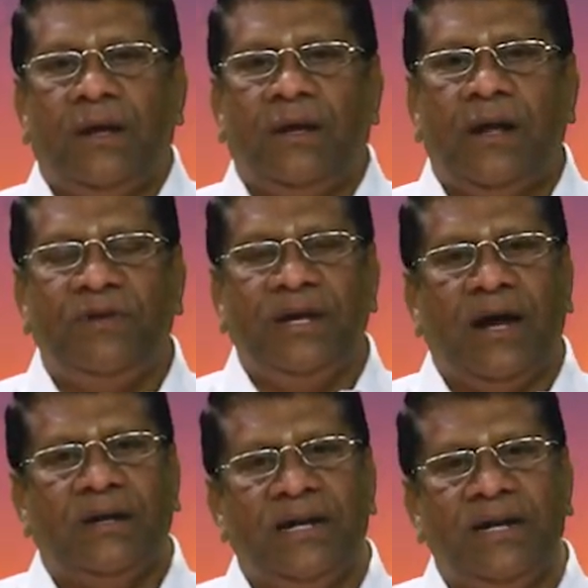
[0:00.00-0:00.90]
loving
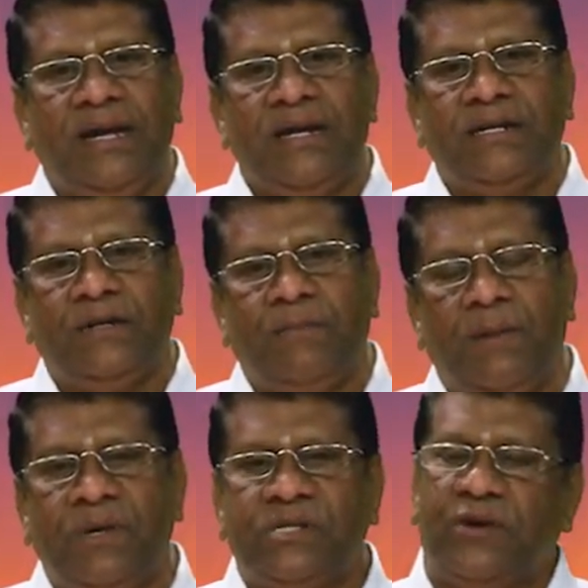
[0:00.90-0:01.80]
and dedicated
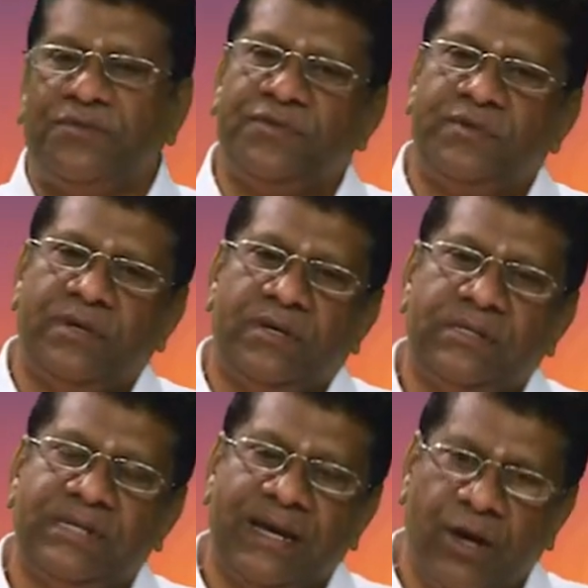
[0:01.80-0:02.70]
members of
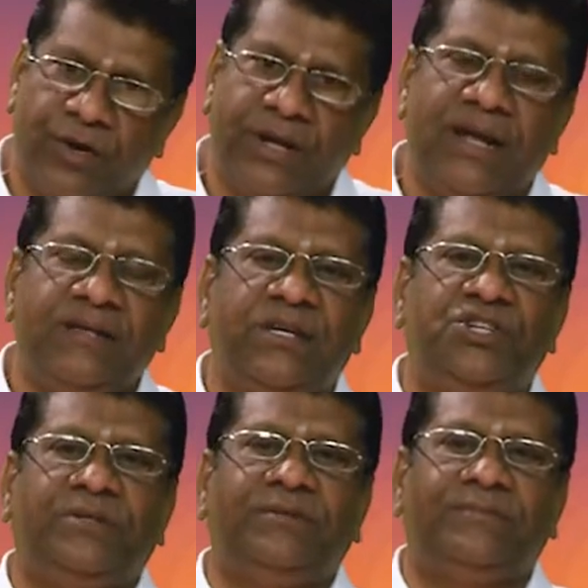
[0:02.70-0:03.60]
Sai
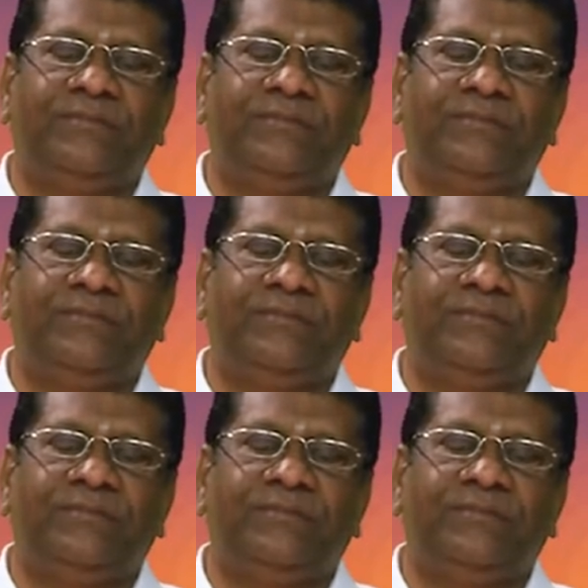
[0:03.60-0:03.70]
organization,